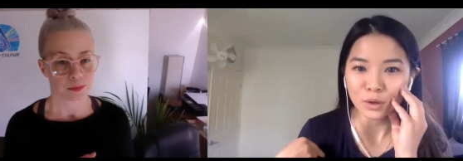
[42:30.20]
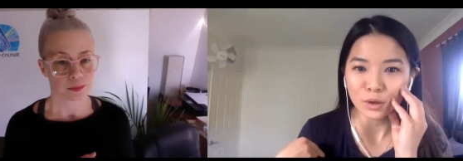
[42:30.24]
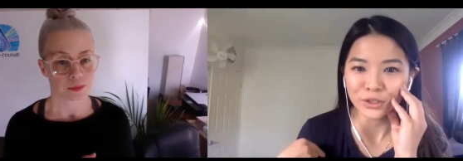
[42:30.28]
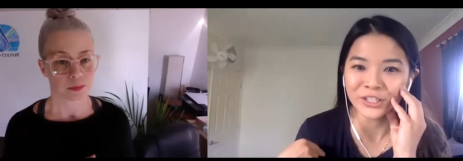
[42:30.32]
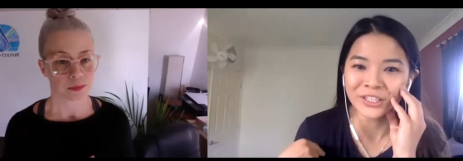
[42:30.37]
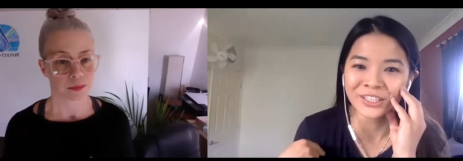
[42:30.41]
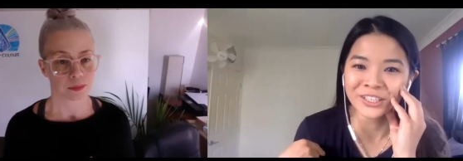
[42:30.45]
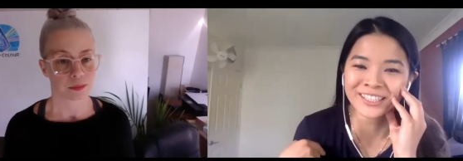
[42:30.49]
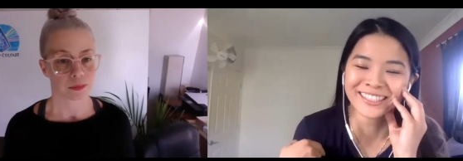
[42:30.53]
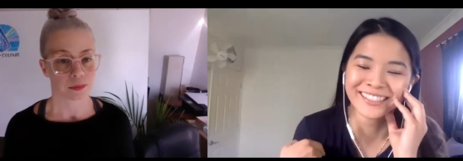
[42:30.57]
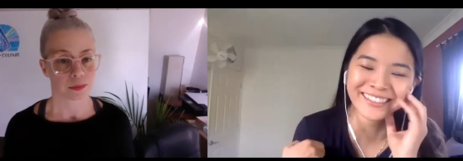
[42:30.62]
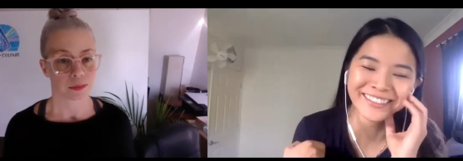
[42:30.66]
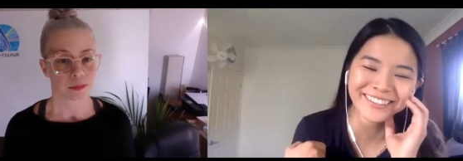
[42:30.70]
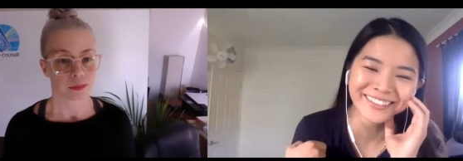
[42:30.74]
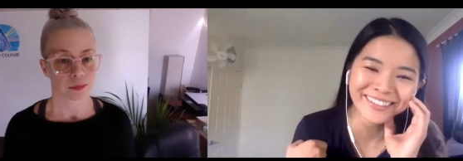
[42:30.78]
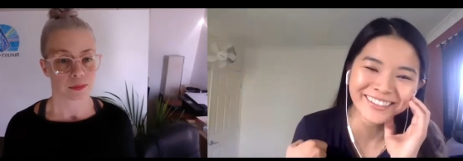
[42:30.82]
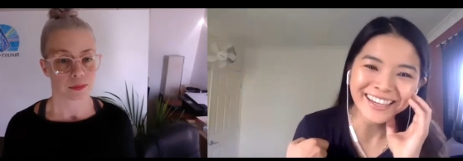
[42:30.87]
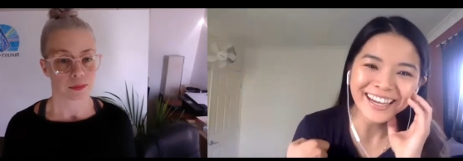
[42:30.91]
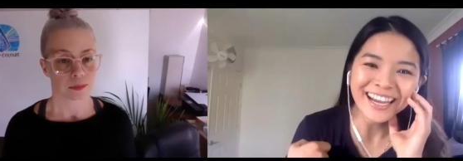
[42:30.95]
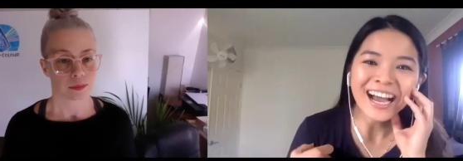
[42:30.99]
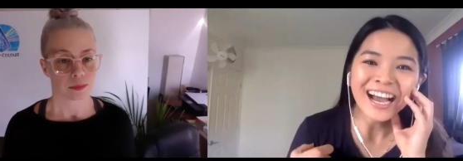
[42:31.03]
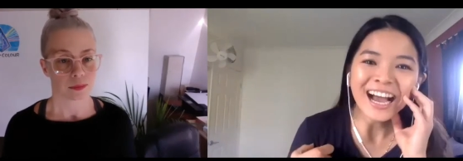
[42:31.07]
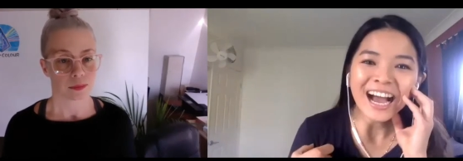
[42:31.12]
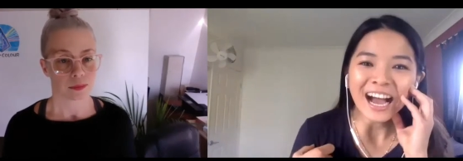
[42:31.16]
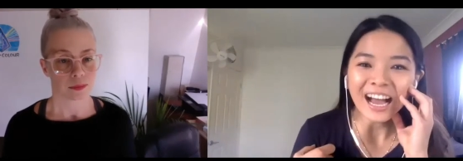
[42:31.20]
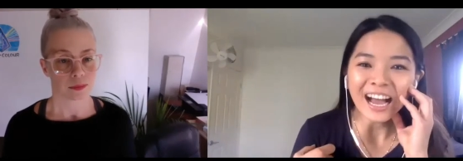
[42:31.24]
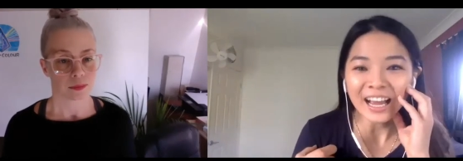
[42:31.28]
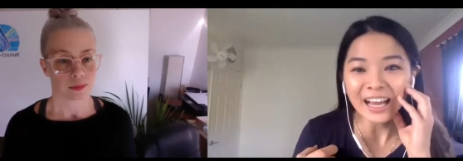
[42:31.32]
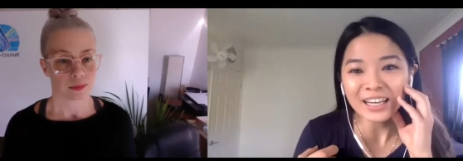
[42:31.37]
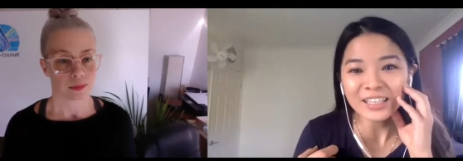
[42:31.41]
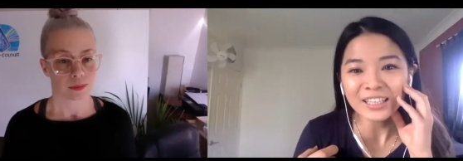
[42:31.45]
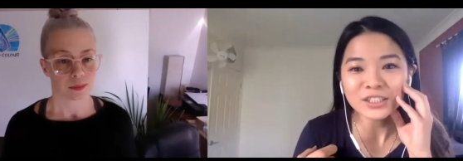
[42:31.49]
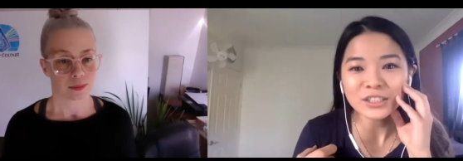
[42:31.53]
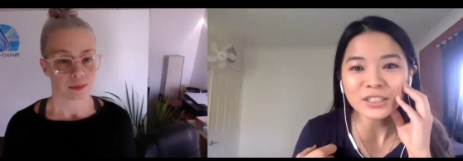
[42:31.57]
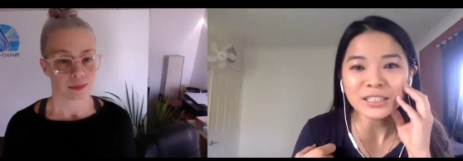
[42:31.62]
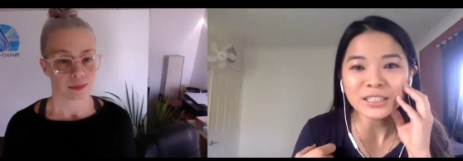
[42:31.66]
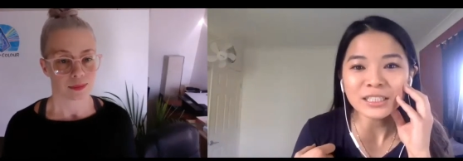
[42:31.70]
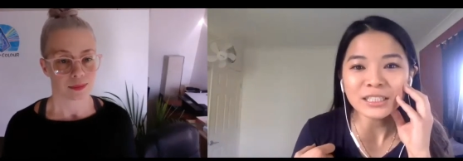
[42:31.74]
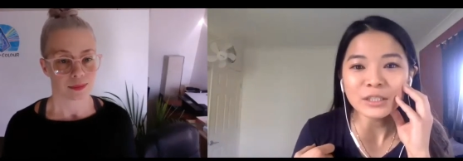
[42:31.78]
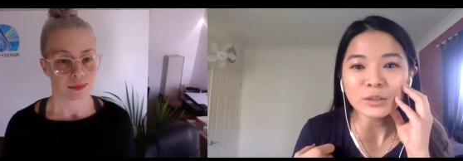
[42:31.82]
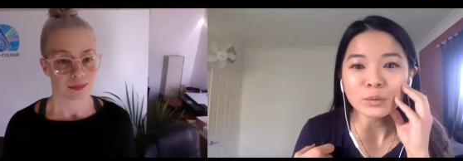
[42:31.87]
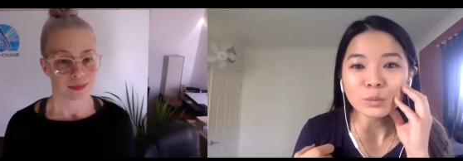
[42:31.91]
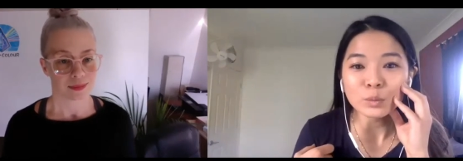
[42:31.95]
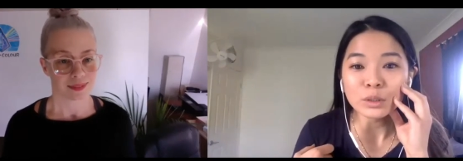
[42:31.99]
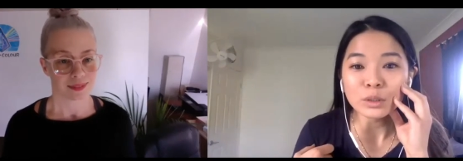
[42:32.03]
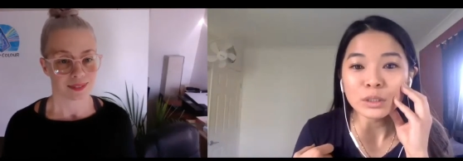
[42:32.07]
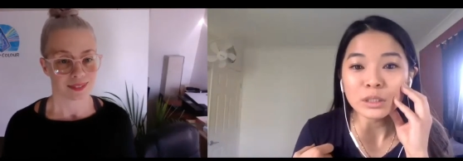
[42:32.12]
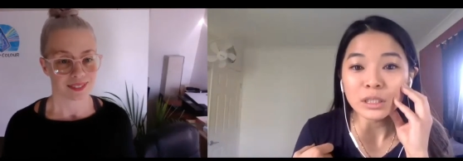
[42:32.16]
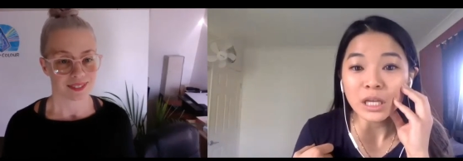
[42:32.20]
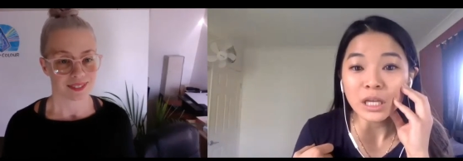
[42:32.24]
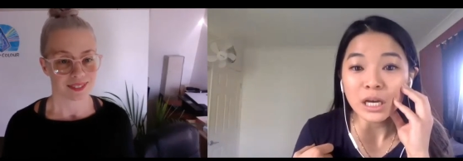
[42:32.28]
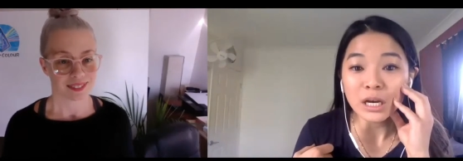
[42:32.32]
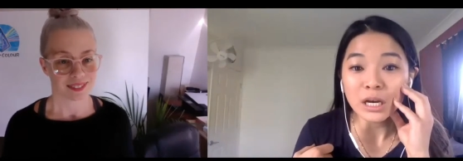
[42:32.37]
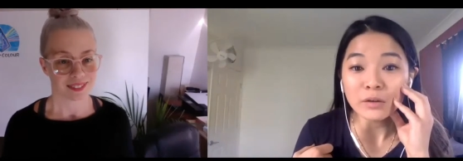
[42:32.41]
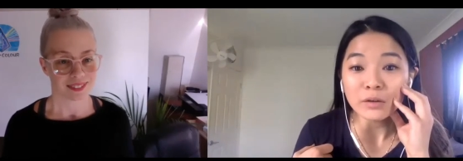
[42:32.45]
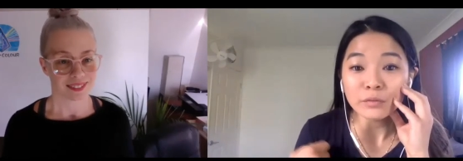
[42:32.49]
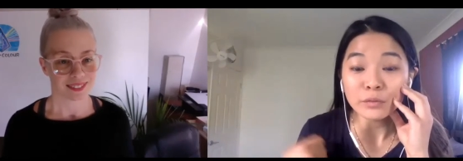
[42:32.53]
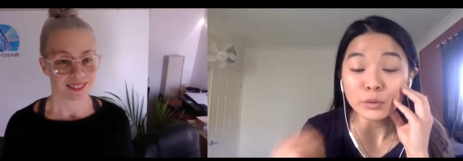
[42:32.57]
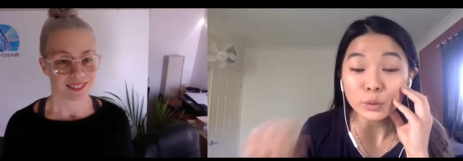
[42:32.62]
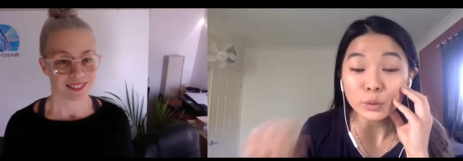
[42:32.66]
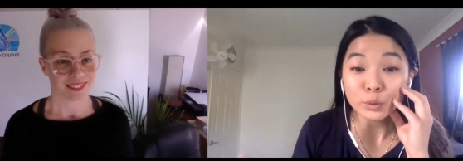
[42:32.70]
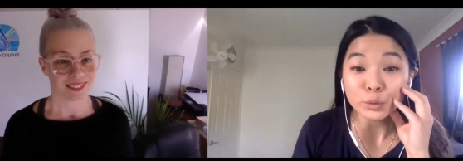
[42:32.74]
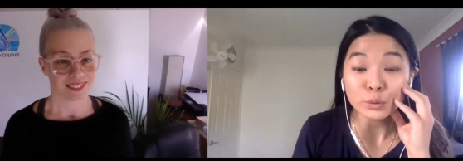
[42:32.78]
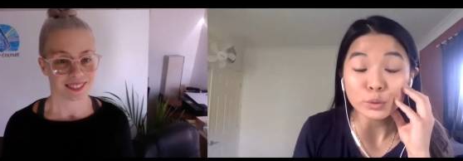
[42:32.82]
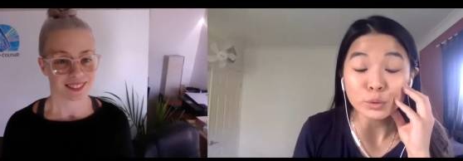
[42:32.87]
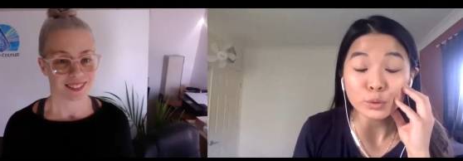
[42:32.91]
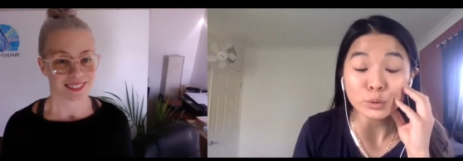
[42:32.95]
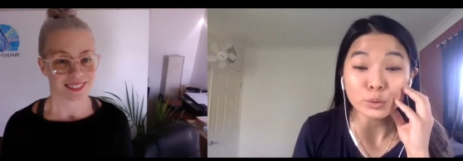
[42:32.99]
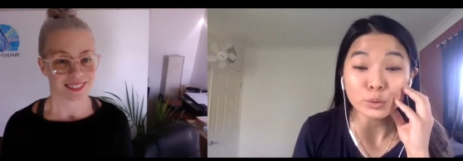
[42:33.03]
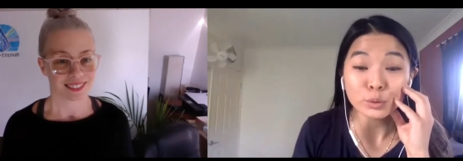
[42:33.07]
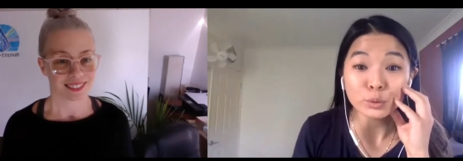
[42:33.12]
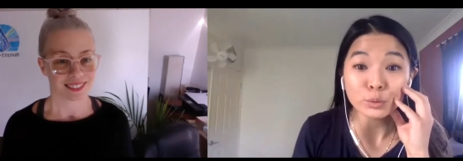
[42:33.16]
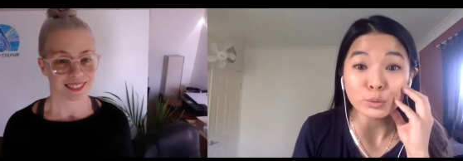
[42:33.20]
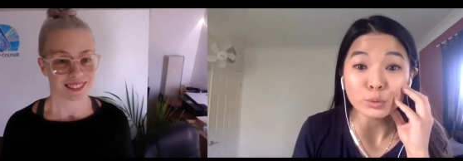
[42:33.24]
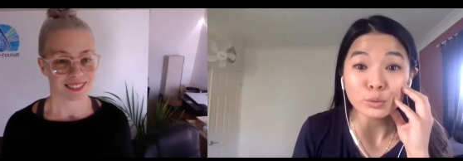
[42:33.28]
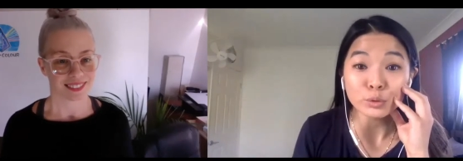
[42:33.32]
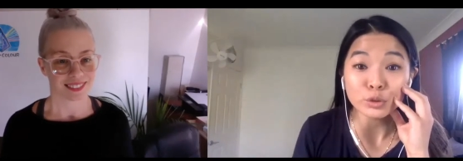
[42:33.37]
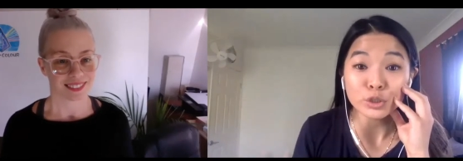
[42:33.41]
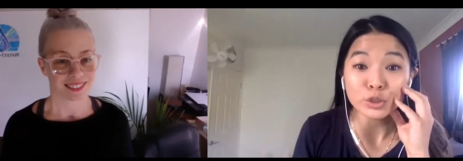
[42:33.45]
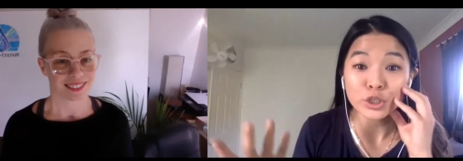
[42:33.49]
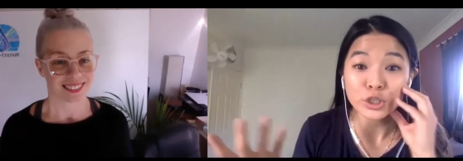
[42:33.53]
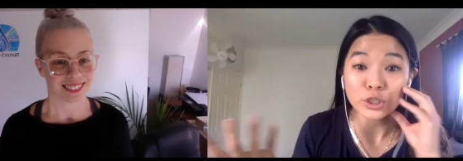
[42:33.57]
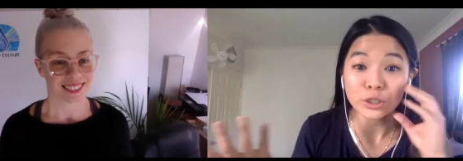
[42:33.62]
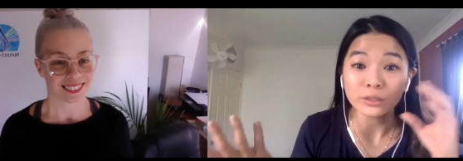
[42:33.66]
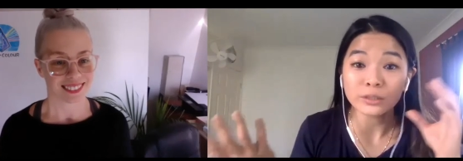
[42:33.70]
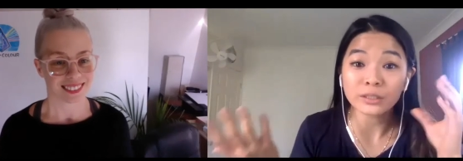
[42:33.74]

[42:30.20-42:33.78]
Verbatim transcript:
Speaker 1: want to, I actually would love you to